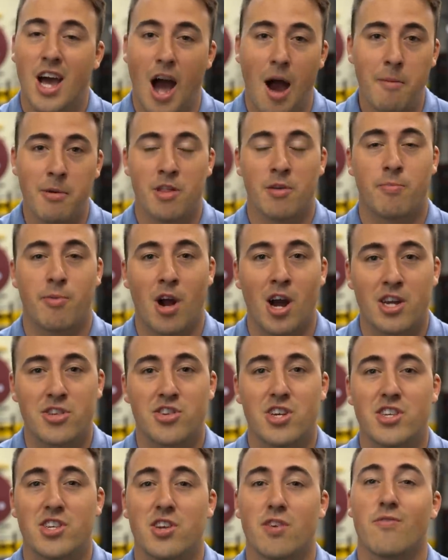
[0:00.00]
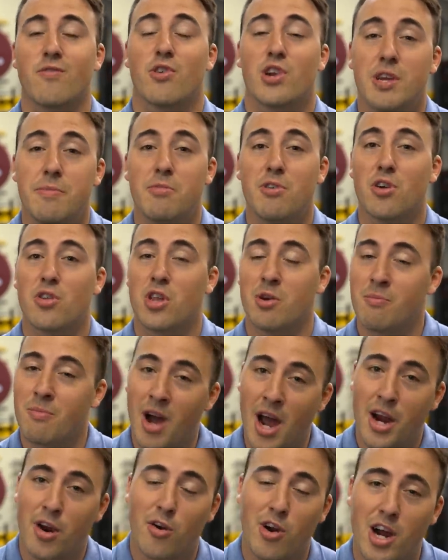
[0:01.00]
I'm in the process of rebuilding
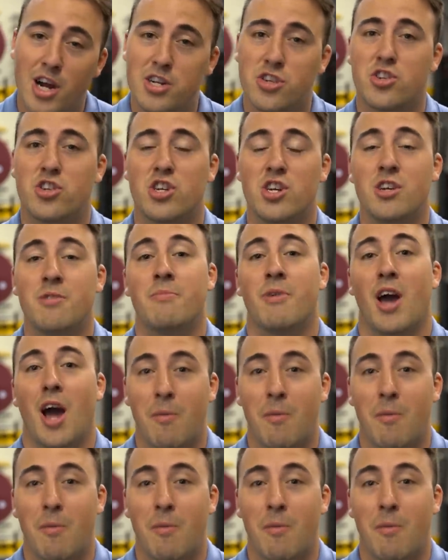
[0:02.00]
my garage gym.